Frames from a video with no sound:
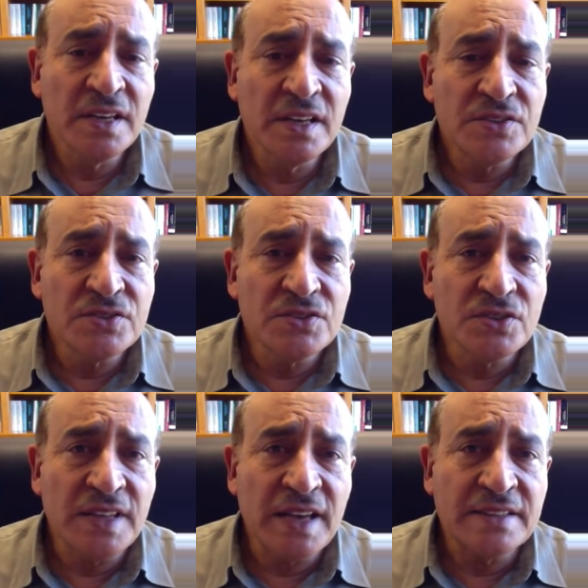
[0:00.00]
So
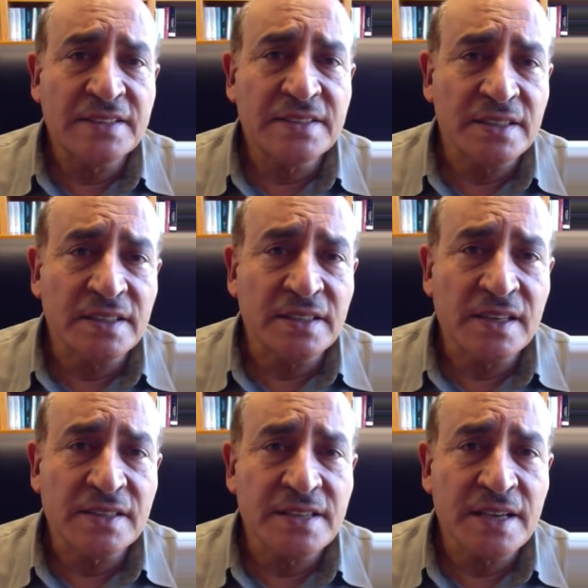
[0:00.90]
that's a
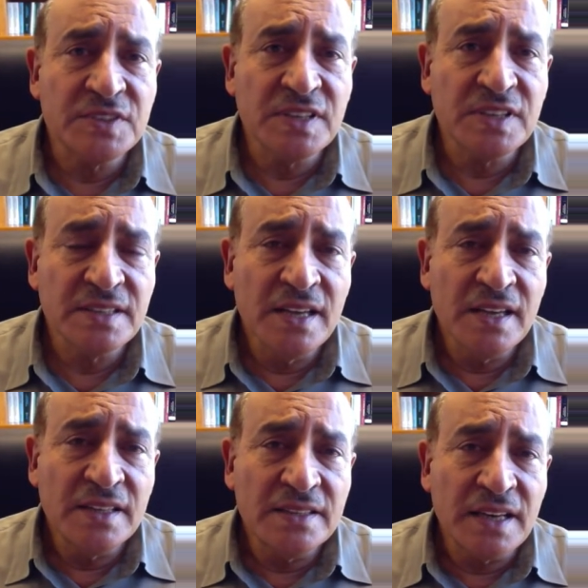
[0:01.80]
subject
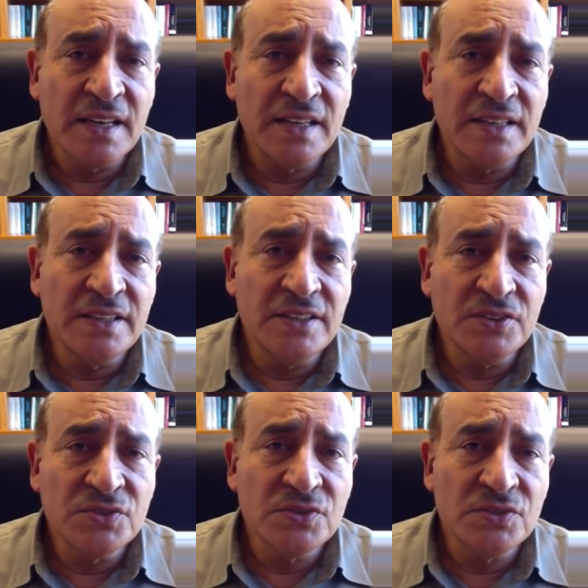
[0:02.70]
that can lead you
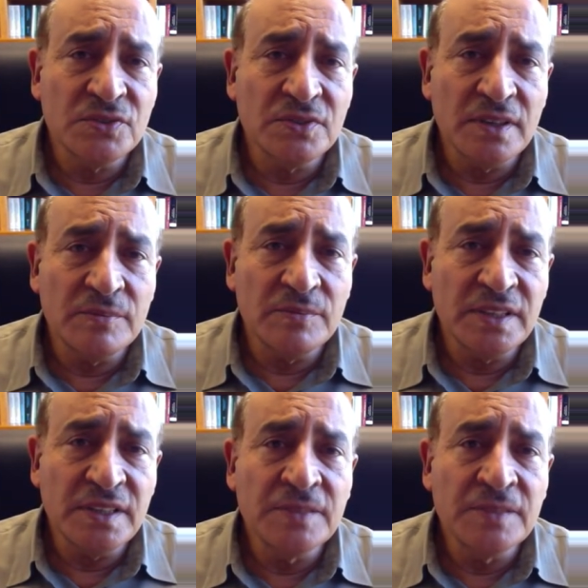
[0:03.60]
to be